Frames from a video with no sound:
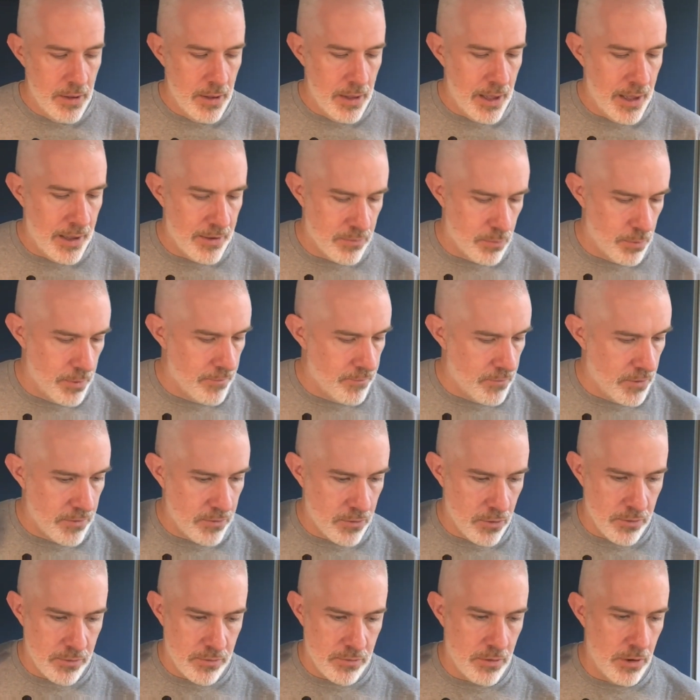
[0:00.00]
as we've
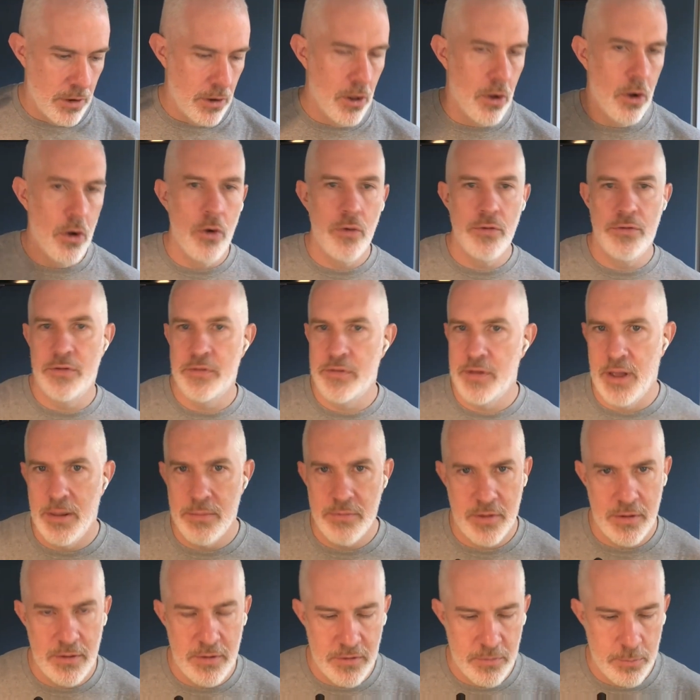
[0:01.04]
discussed loads of times
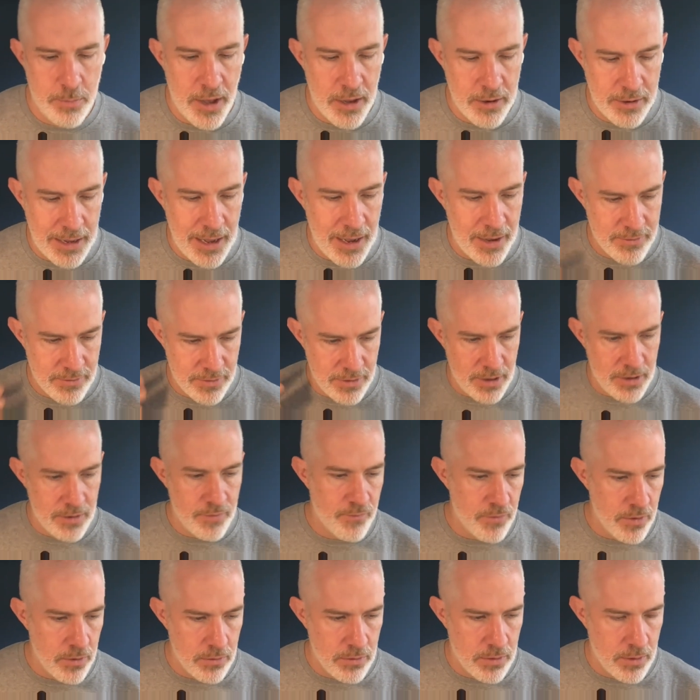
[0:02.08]
on this podcast and
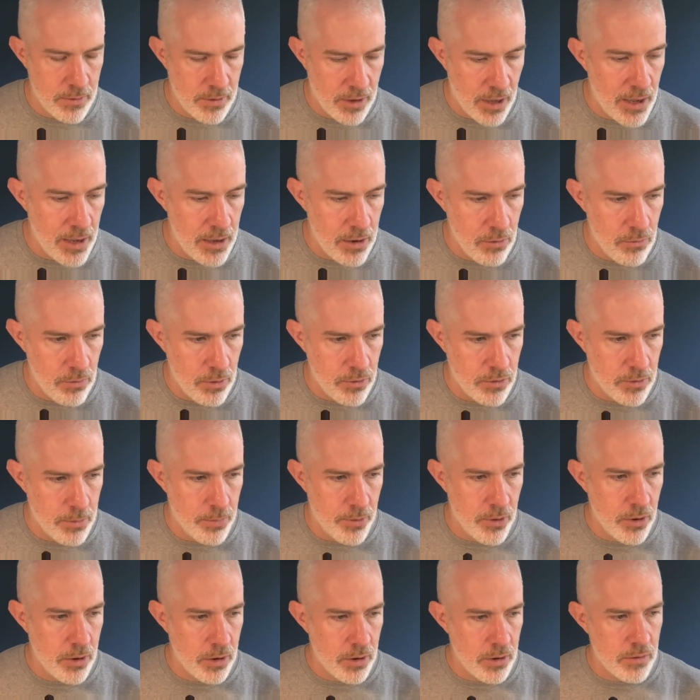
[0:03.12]
interviewed the guy who wrote the
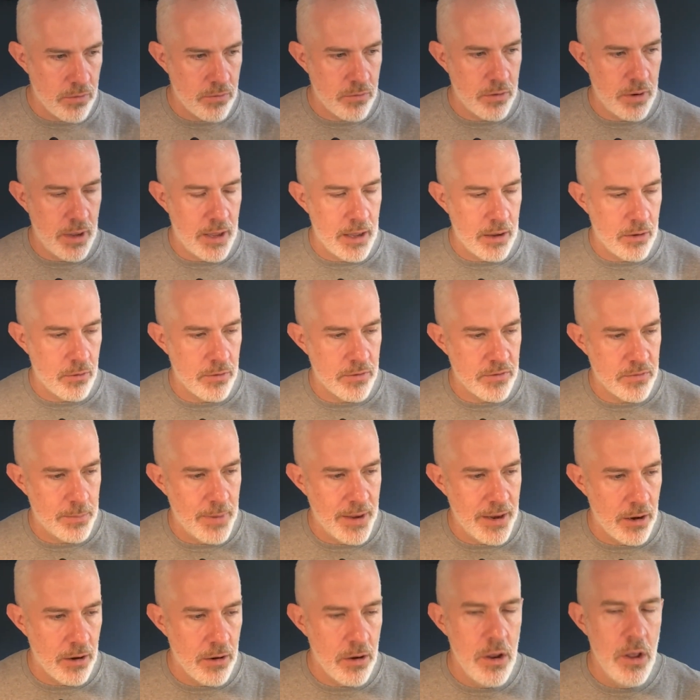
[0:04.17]
book on it, Chris
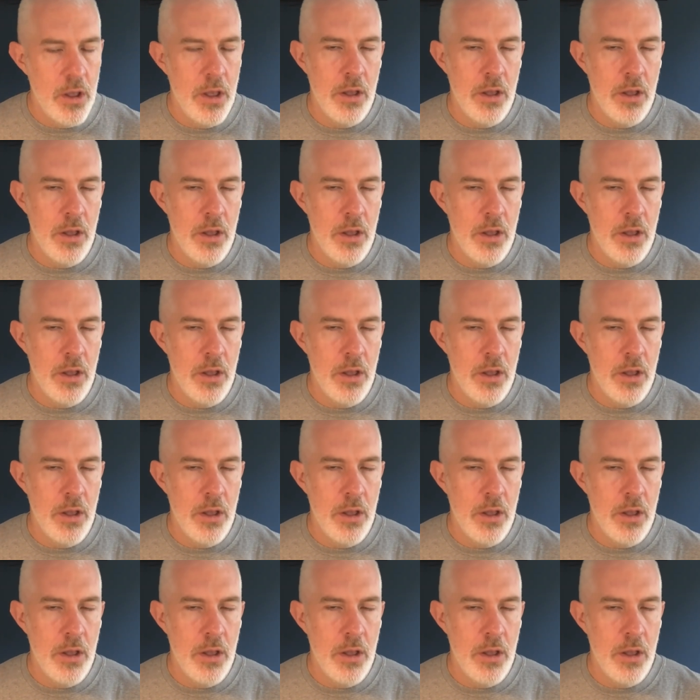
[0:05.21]
Mayer.